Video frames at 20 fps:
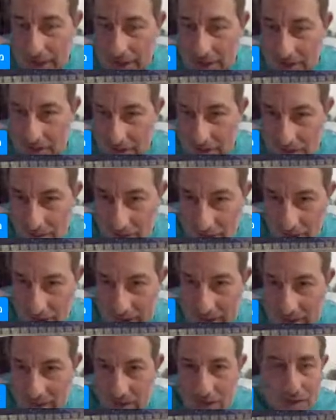right? So
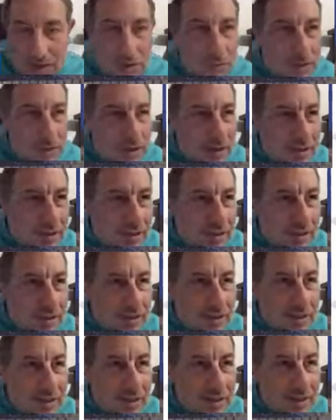we see this is
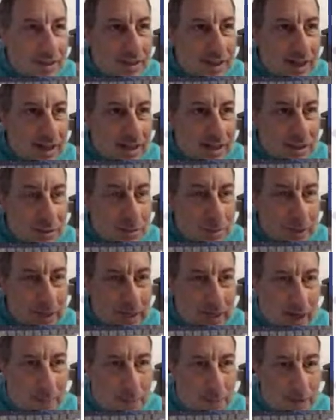that he's picking up on
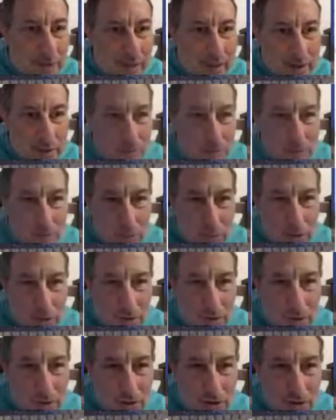that word, which is
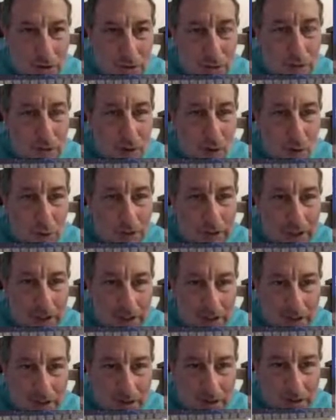used only here,
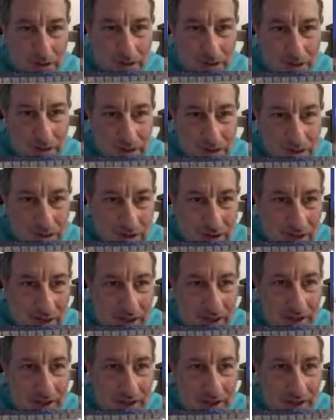okay?